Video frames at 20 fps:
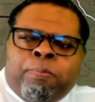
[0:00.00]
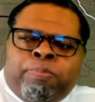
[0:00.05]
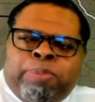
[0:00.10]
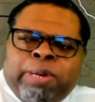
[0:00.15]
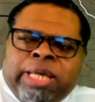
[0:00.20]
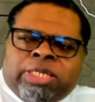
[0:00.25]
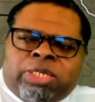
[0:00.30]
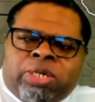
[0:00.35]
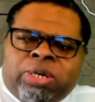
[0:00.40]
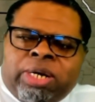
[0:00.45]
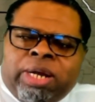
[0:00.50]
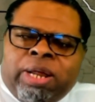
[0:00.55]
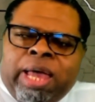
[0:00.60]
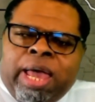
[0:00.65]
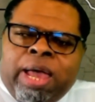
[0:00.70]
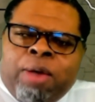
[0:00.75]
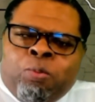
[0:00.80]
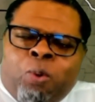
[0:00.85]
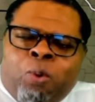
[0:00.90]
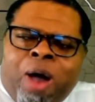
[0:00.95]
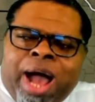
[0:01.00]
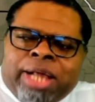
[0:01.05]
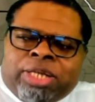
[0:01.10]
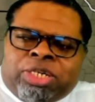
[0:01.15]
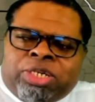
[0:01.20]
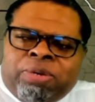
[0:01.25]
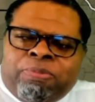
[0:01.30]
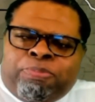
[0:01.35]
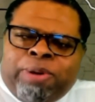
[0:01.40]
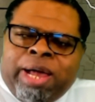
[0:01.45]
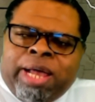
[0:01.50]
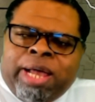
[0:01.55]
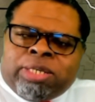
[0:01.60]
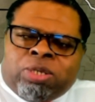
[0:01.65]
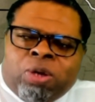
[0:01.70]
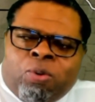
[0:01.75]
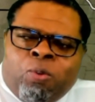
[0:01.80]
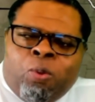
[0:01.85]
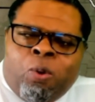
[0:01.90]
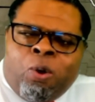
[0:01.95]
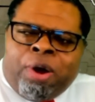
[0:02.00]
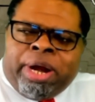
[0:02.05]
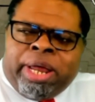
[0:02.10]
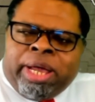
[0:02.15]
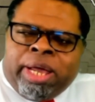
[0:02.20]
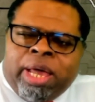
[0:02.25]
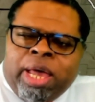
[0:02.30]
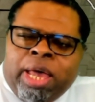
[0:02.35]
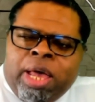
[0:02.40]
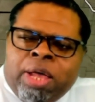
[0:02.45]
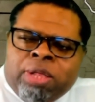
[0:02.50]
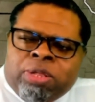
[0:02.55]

blizzard watch in place, a warning